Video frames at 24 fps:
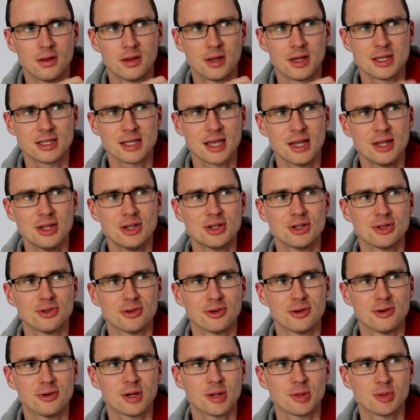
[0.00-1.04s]
there's engine
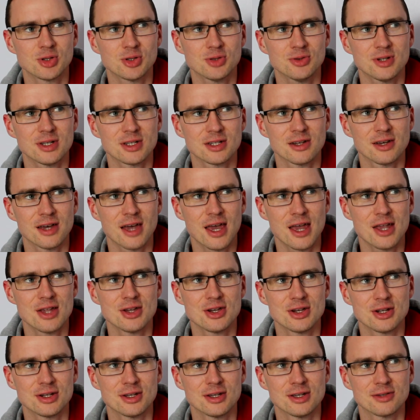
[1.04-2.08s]
oil, and I'm sure there's like
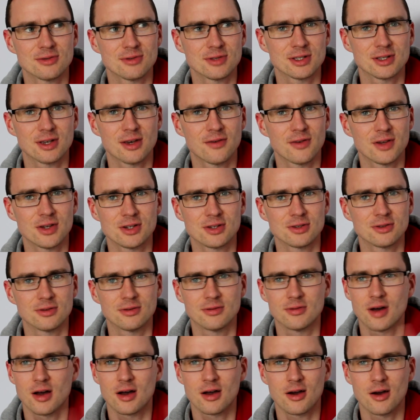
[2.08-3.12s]
engineer's reserve engine
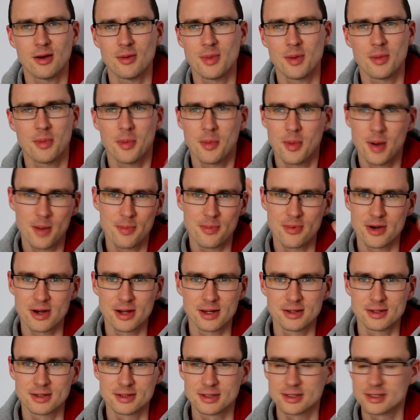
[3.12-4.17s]
oil. I can't remember, my
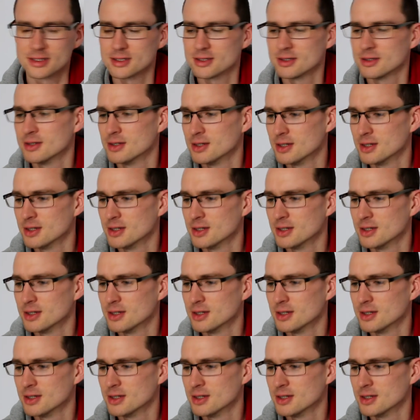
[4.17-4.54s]
brain's just...